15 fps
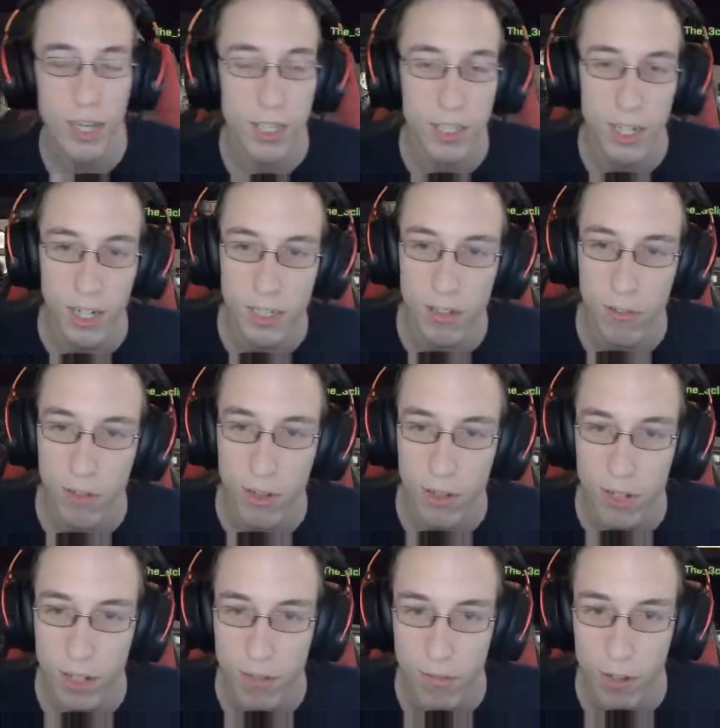I ducked in
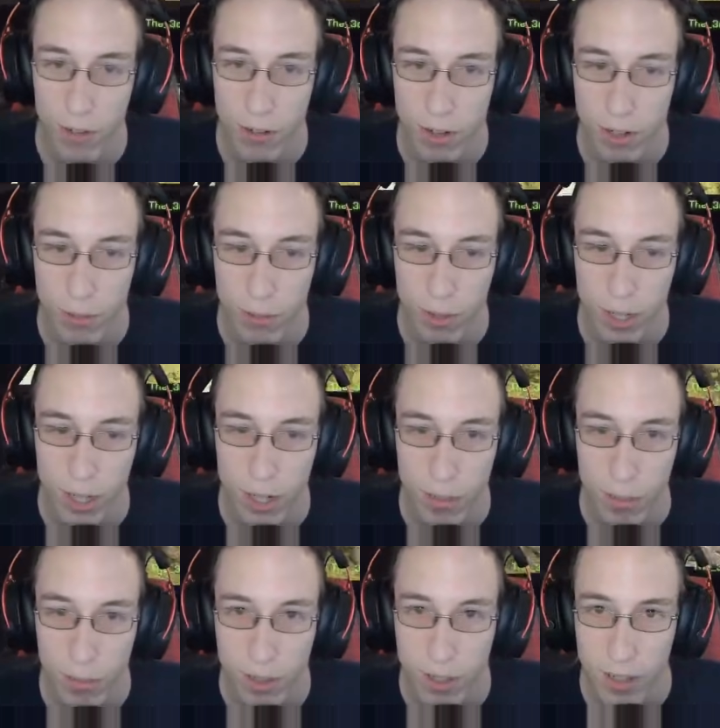real life. I really didn't want to get
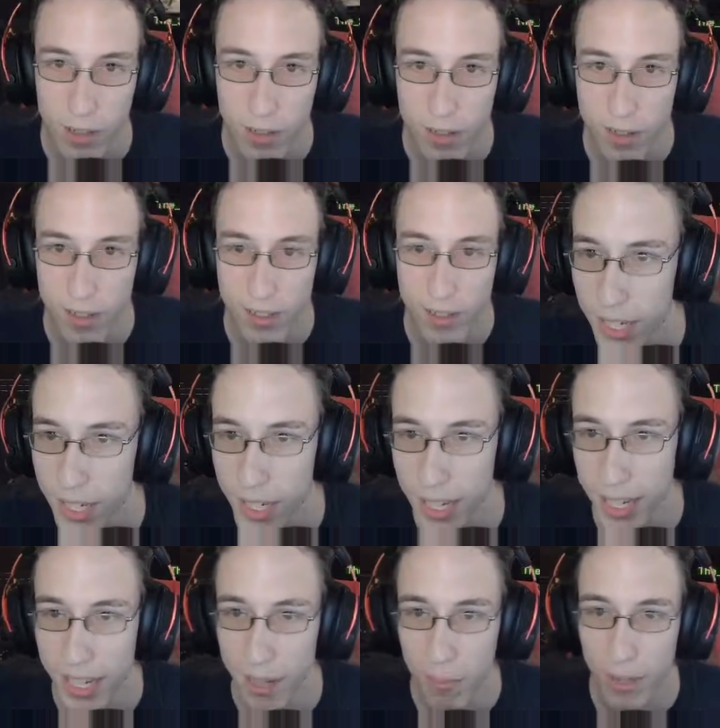hit by that. It
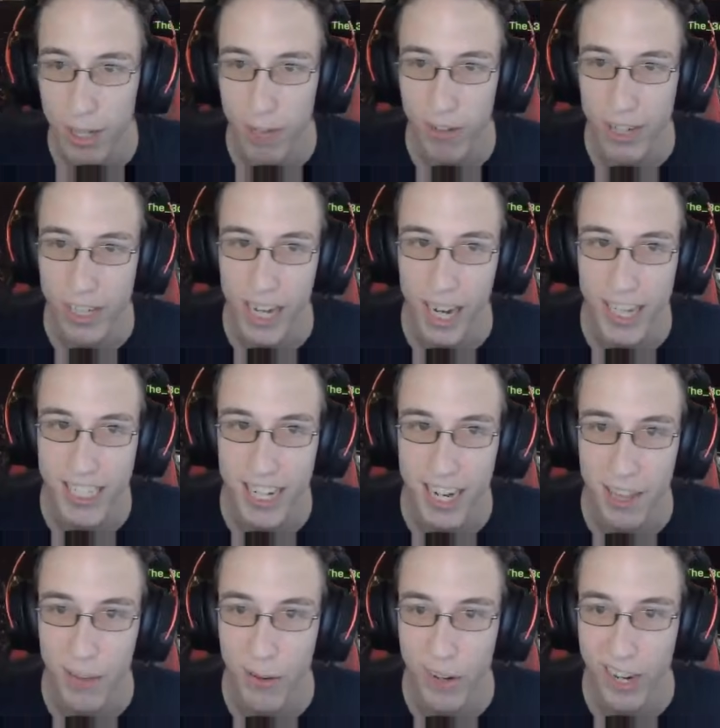can't hit me if I dodge
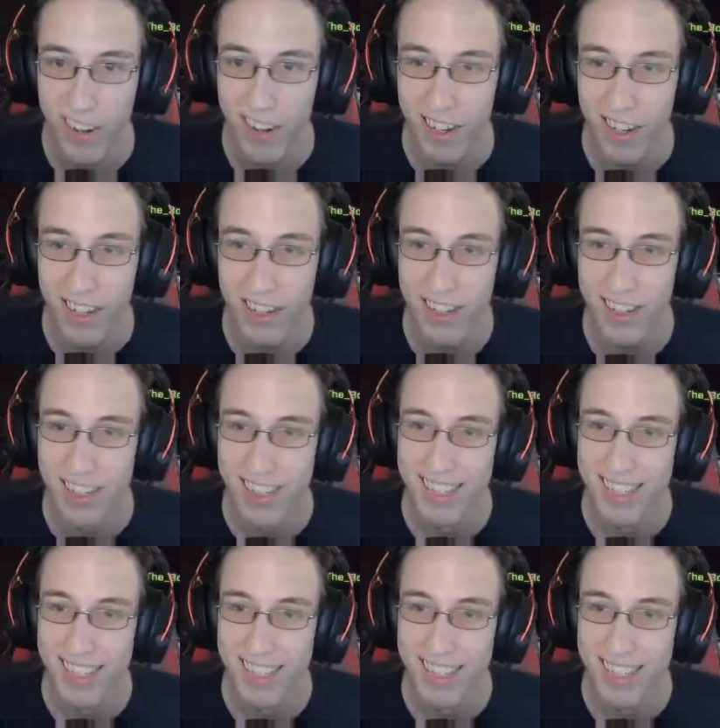out of the way, right?